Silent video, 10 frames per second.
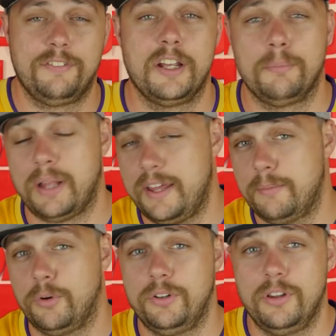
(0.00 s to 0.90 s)
You're going to play
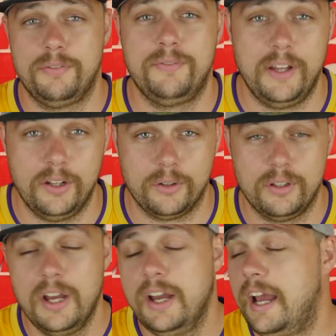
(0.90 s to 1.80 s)
them onto the field,
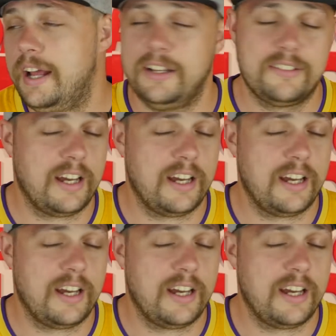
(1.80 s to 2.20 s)
and